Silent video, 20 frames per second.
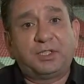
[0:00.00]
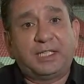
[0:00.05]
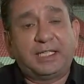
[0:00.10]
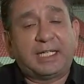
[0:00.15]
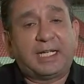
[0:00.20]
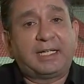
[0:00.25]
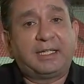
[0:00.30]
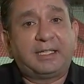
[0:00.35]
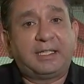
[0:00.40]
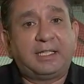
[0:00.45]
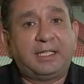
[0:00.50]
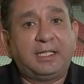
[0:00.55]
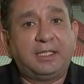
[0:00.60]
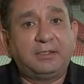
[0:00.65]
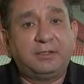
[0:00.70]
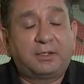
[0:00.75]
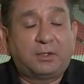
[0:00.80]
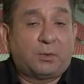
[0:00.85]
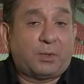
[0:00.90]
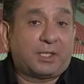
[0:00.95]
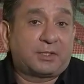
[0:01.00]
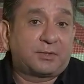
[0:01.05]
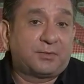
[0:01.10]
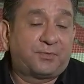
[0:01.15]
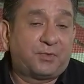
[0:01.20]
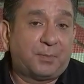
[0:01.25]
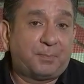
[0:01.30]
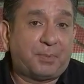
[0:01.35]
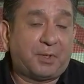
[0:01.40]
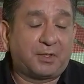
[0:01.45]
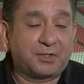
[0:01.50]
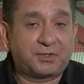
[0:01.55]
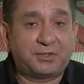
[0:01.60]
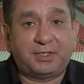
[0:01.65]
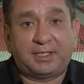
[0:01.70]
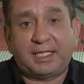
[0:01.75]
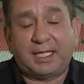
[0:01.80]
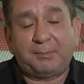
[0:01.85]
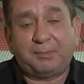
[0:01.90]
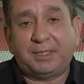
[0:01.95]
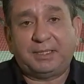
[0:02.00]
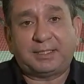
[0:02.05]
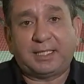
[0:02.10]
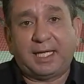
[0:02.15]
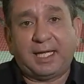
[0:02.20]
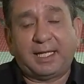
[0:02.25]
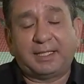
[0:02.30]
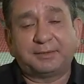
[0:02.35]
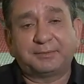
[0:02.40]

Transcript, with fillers: You get out of the heat and you can watch some football. So you can't beat that.